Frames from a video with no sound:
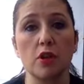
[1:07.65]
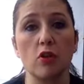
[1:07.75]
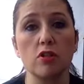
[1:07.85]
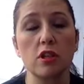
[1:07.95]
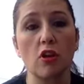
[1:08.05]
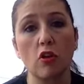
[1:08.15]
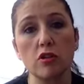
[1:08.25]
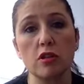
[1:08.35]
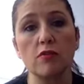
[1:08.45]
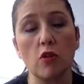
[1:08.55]
because the
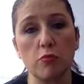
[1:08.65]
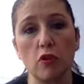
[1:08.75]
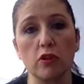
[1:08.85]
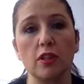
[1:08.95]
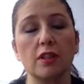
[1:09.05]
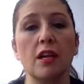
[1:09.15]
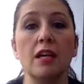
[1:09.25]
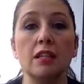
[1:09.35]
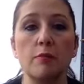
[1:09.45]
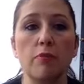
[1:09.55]
cost of your product
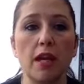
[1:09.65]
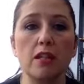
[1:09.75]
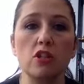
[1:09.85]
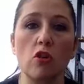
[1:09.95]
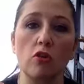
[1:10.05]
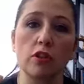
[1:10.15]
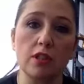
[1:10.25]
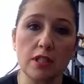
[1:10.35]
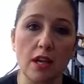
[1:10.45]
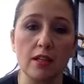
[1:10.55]
depends on
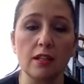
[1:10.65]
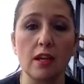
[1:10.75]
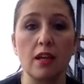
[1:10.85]
the design,